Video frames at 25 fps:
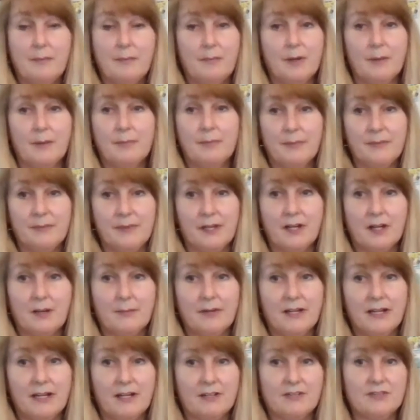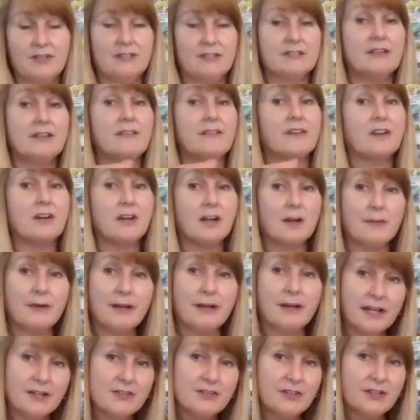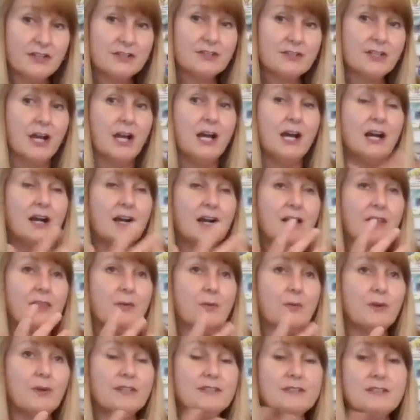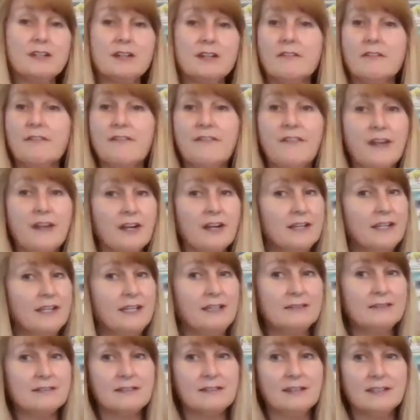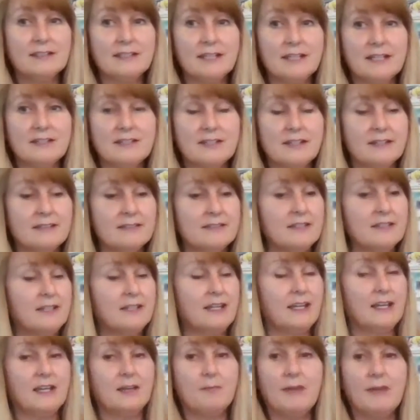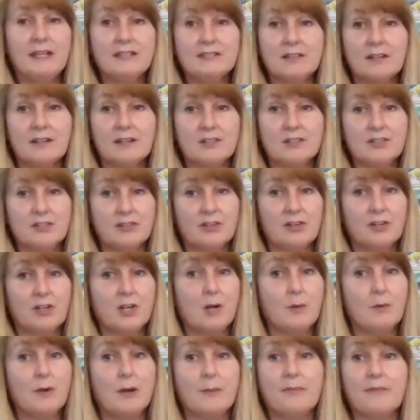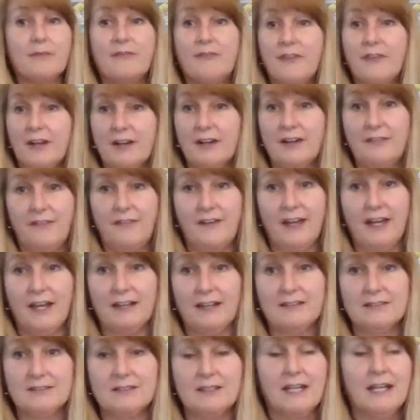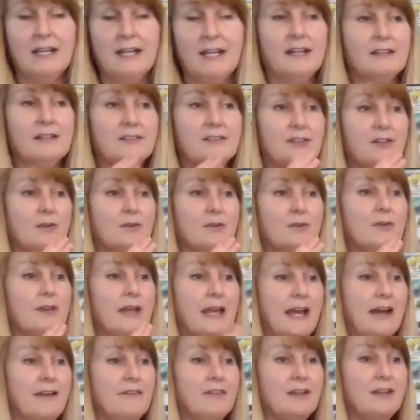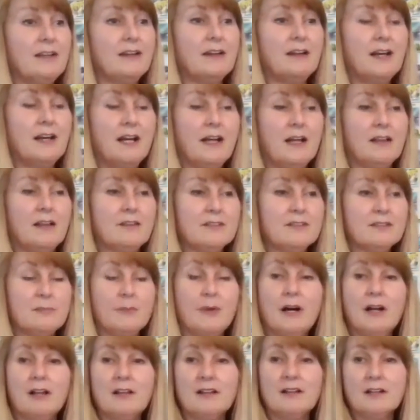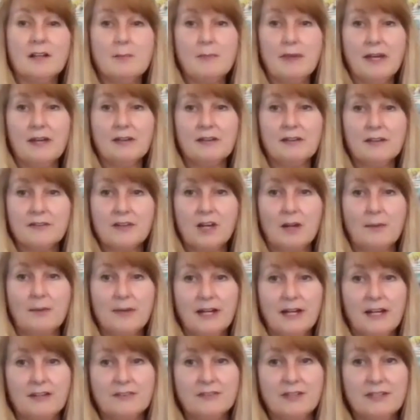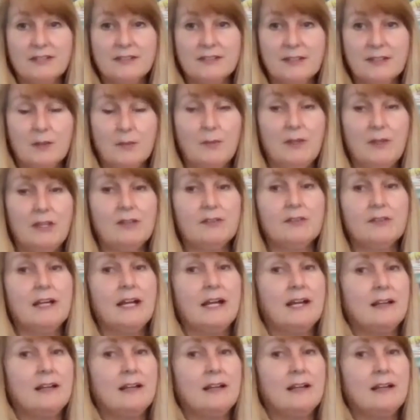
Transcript: bump up the carbohydrates. And the carbohydrates are the ones that are very easily digested and it makes our sugar go up very fast. So having a, a smaller amount of carbohydrates in the meal,